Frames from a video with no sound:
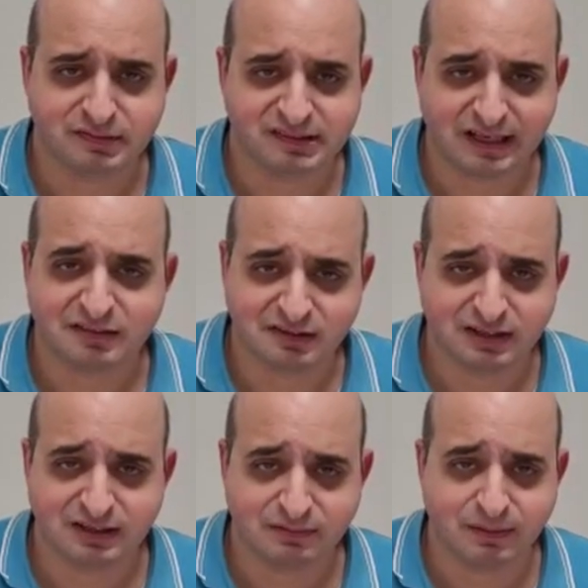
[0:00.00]
sticks to
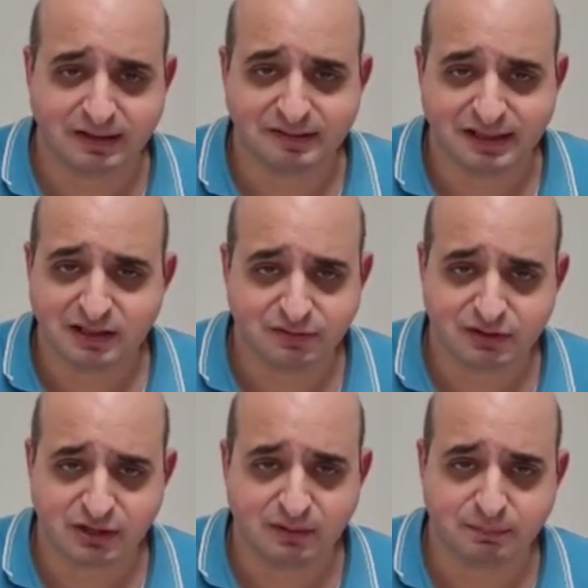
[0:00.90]
the inside of the
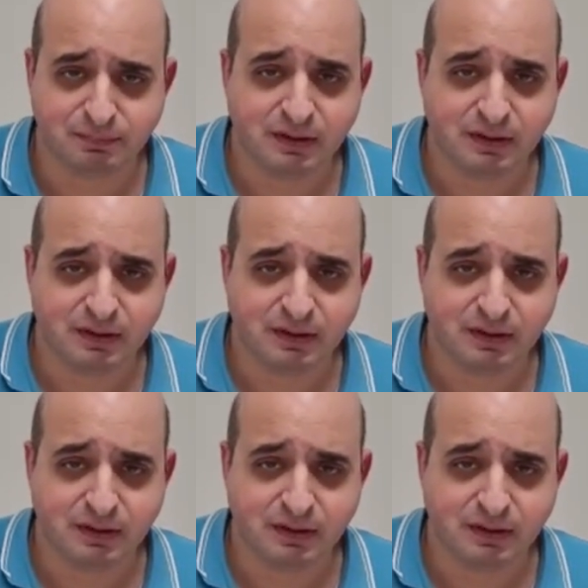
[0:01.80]
chip,